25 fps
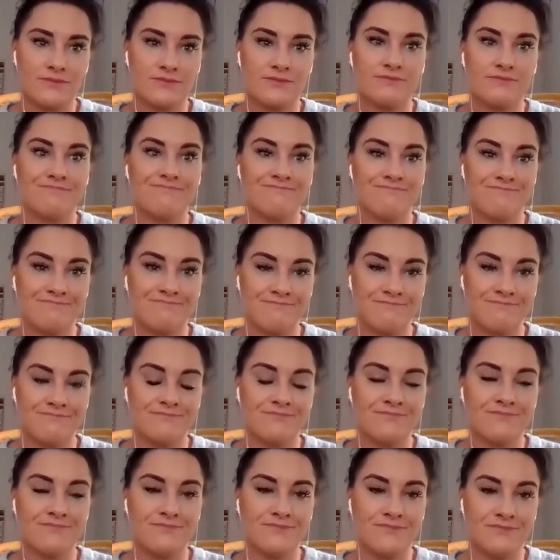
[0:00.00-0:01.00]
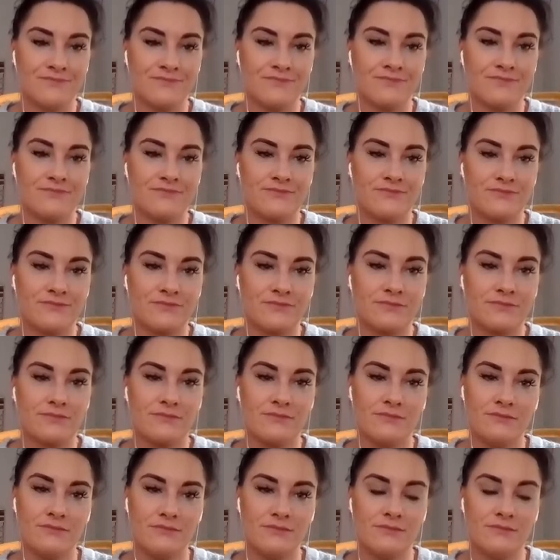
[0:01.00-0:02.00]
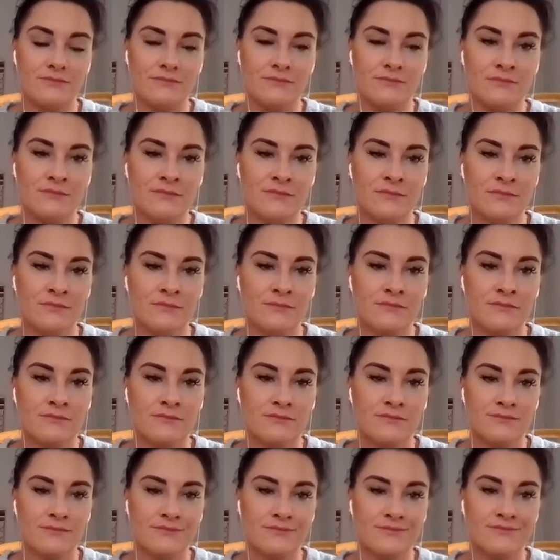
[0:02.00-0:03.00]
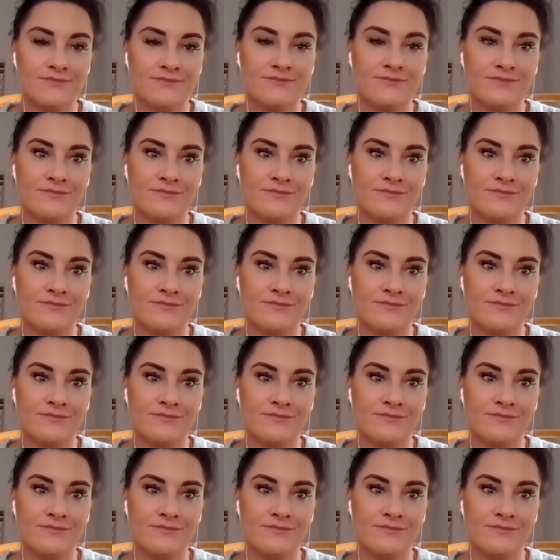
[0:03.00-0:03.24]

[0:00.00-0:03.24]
(silent)